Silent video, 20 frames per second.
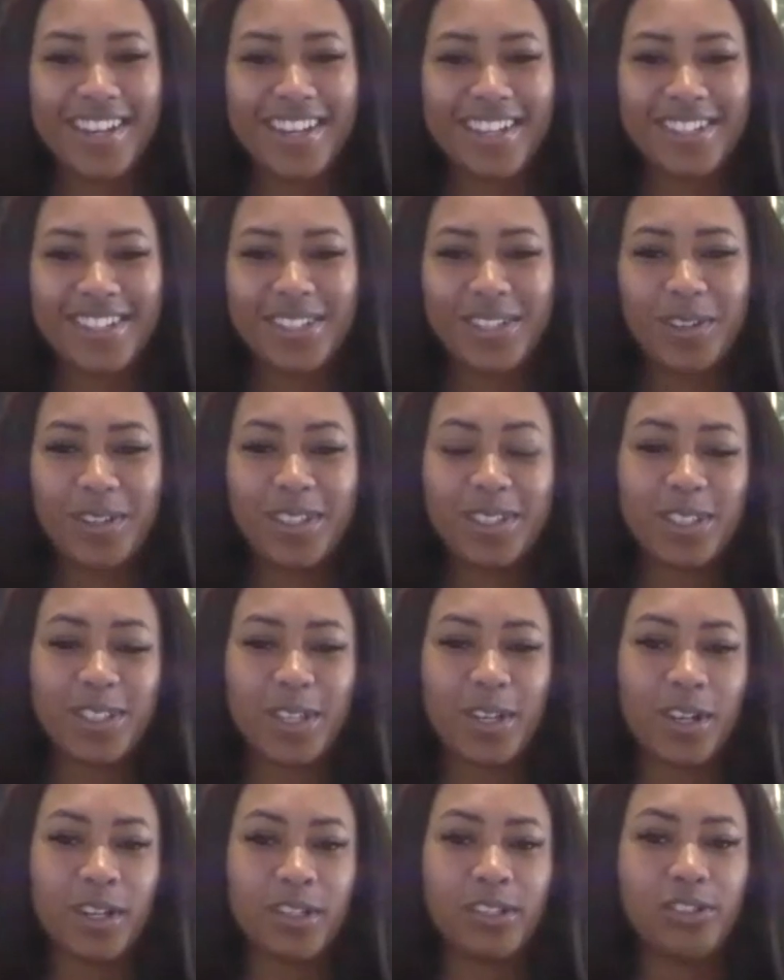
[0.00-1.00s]
So is
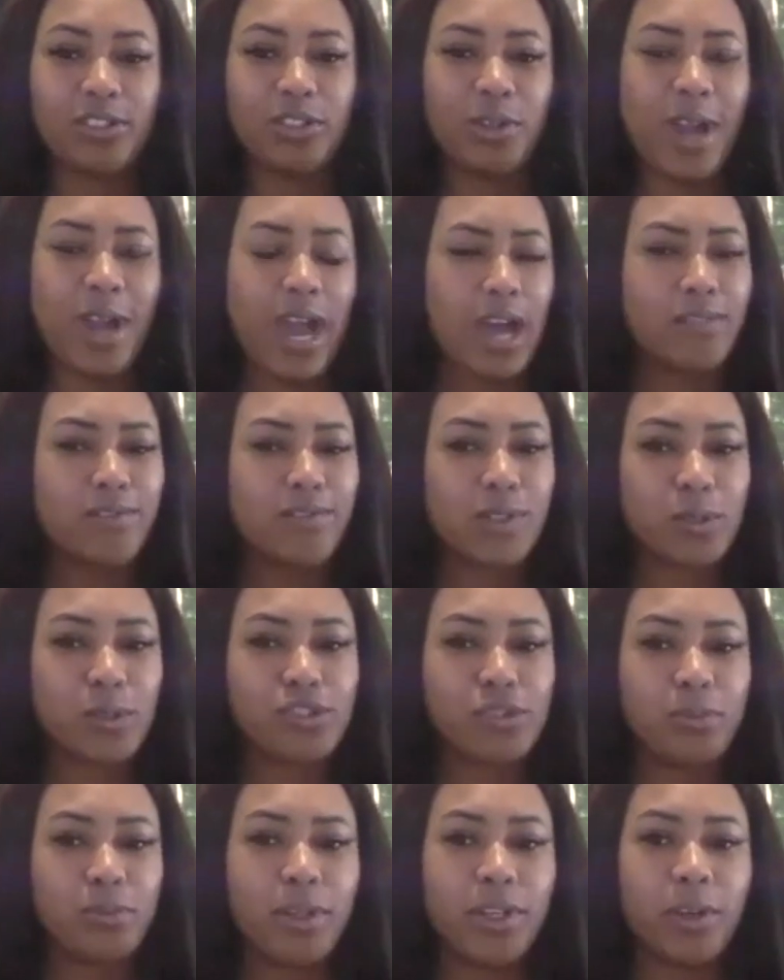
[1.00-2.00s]
there, do you have
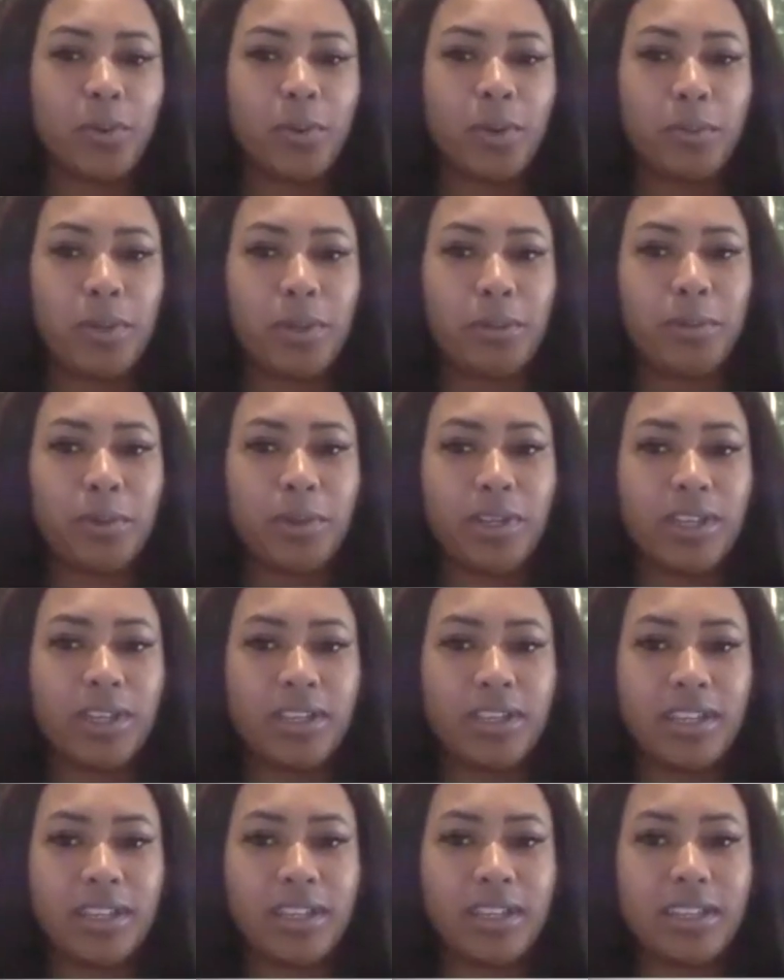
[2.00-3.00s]
social media where people
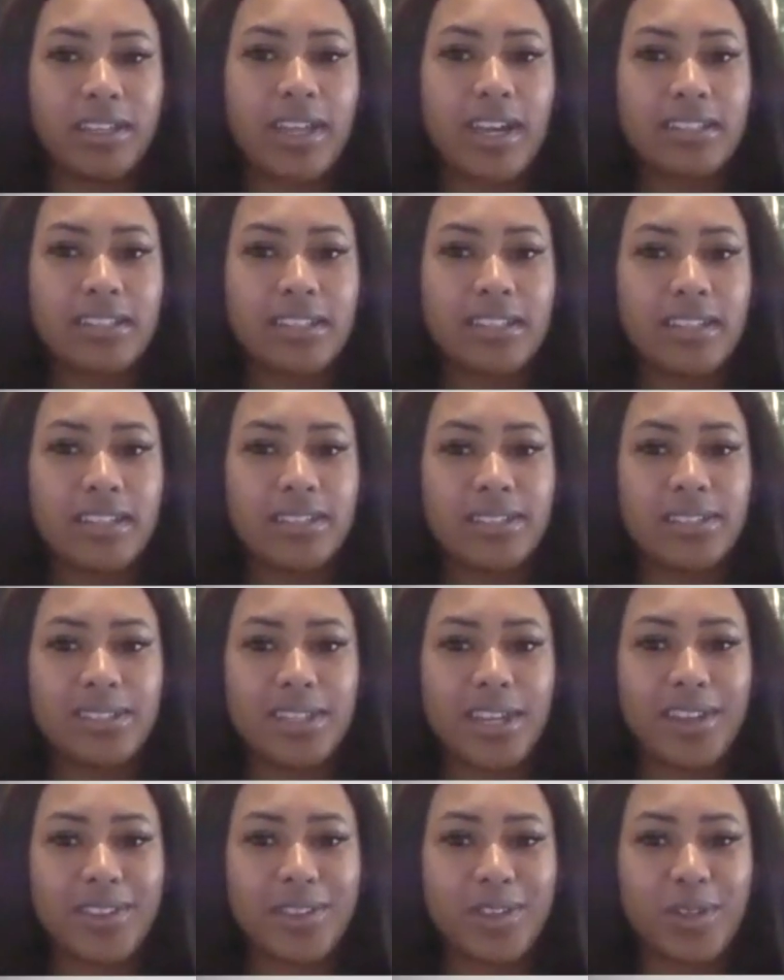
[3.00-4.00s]
can get connected and
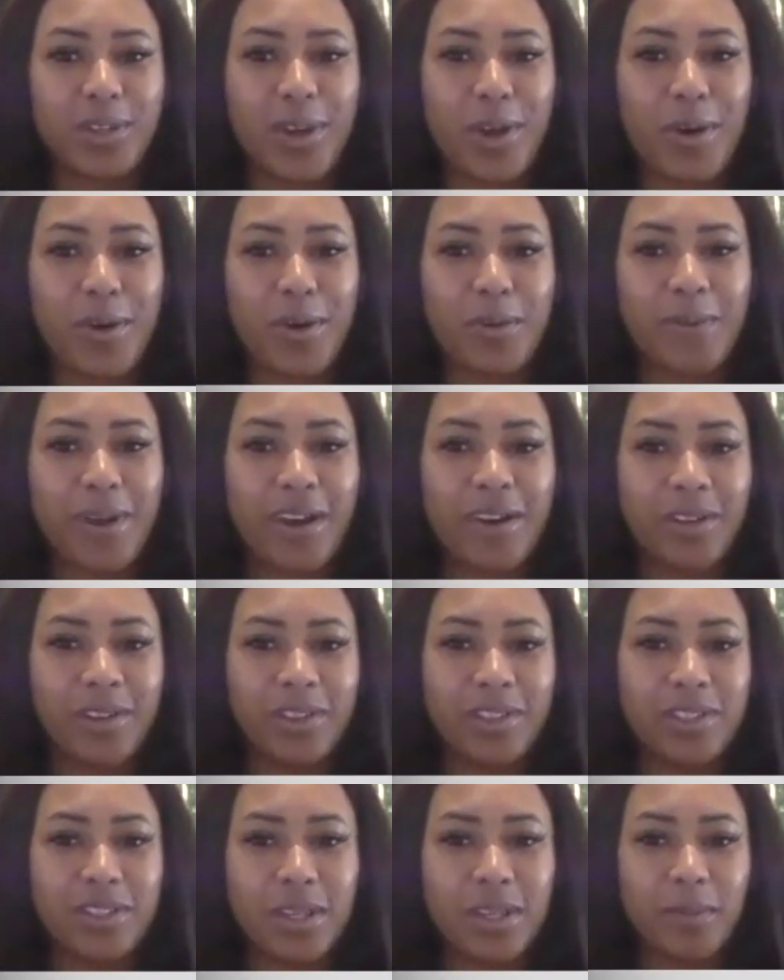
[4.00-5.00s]
stay in the know
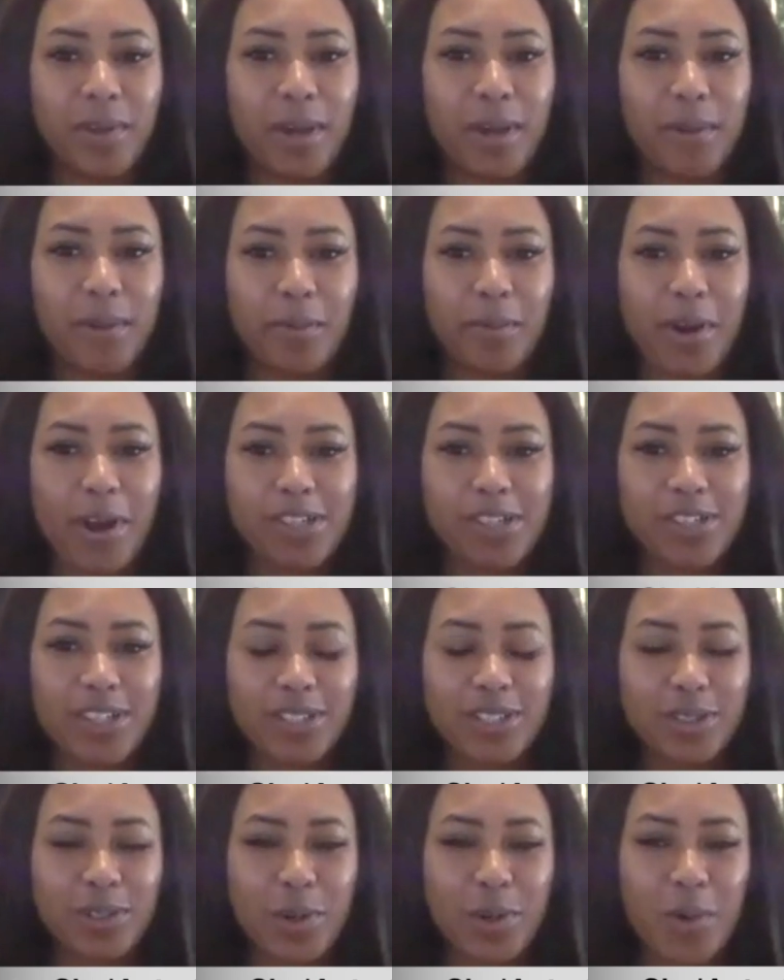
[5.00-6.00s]
about these upcoming
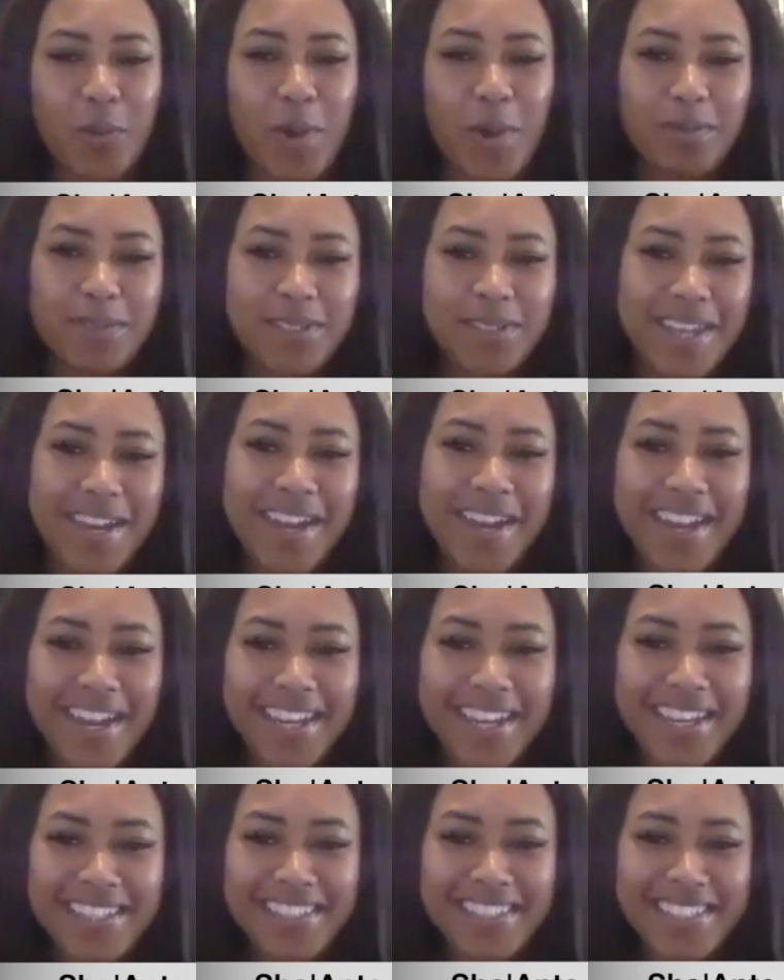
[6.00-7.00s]
projects or a website?